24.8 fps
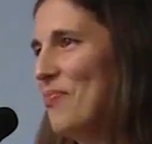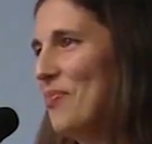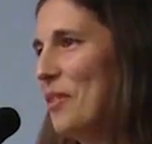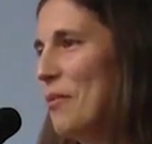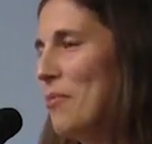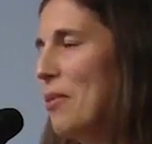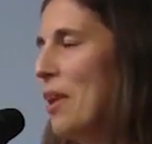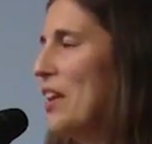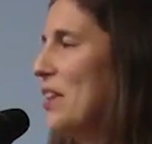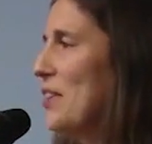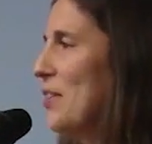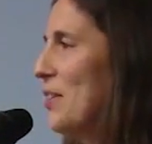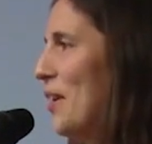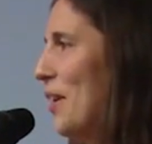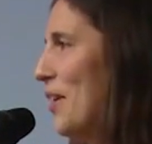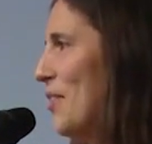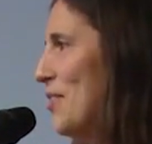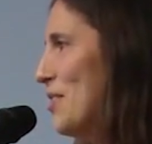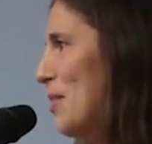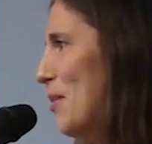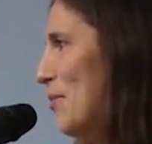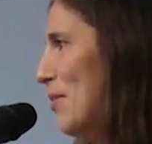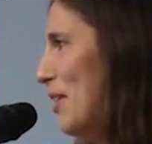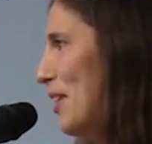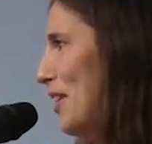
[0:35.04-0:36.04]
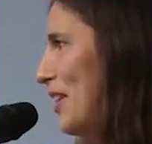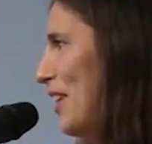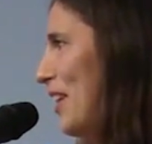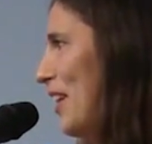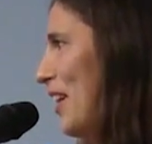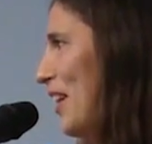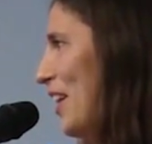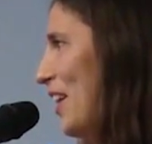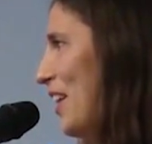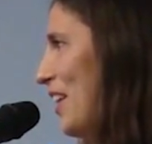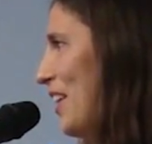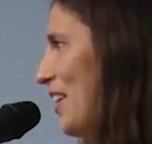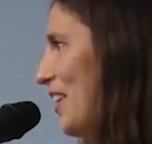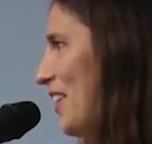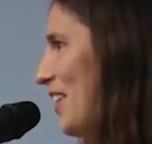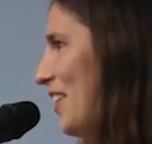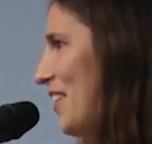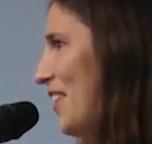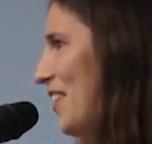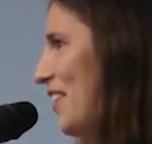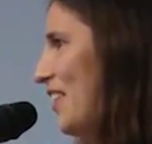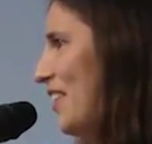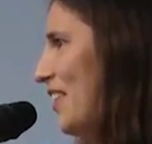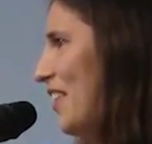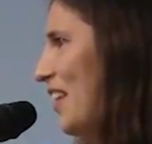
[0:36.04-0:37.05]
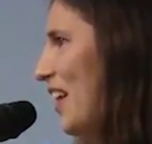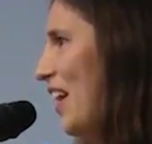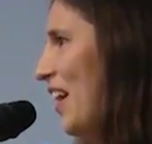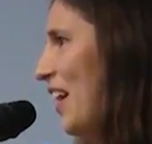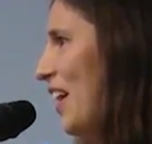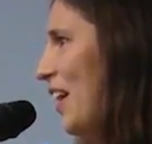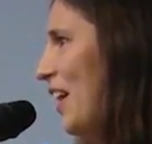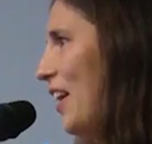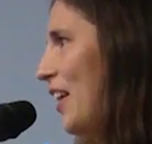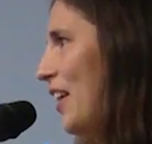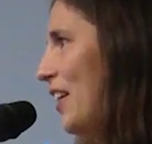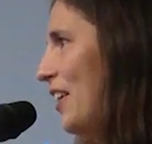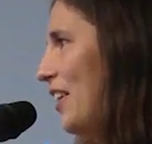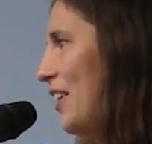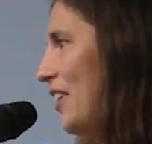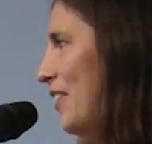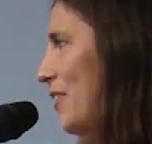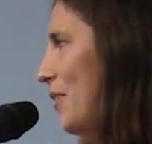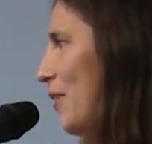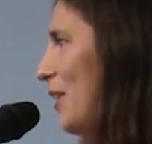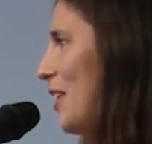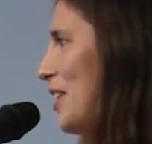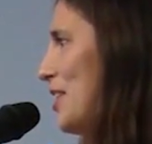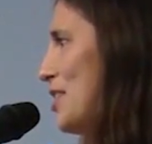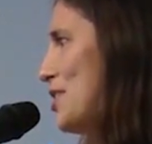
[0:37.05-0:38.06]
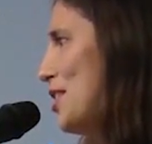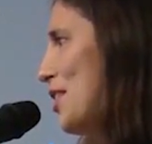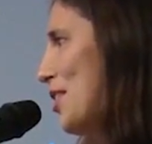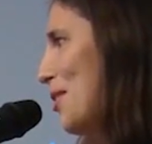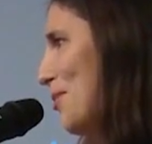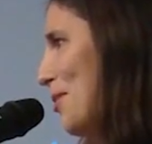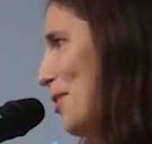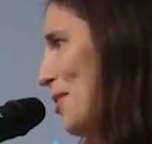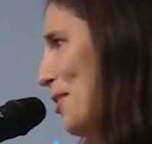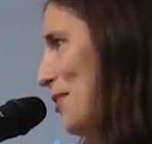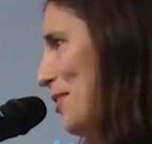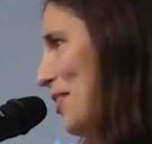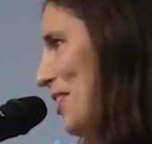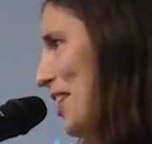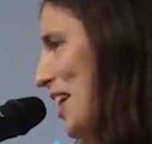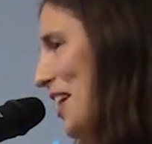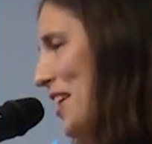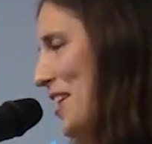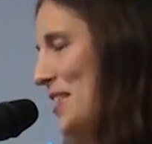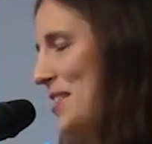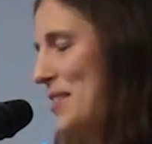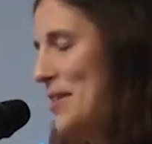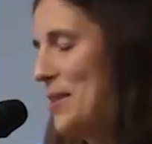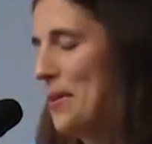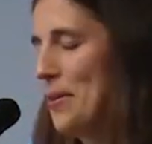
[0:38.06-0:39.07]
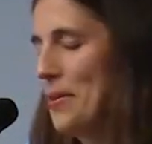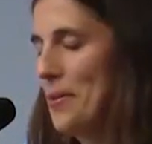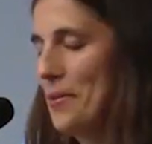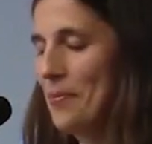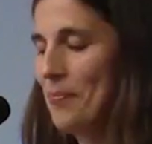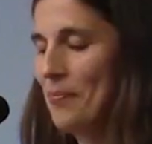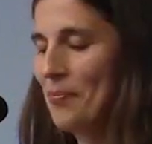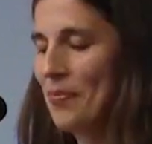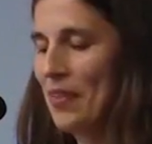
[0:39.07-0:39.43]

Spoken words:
but I do have something that I want to share with you today. So,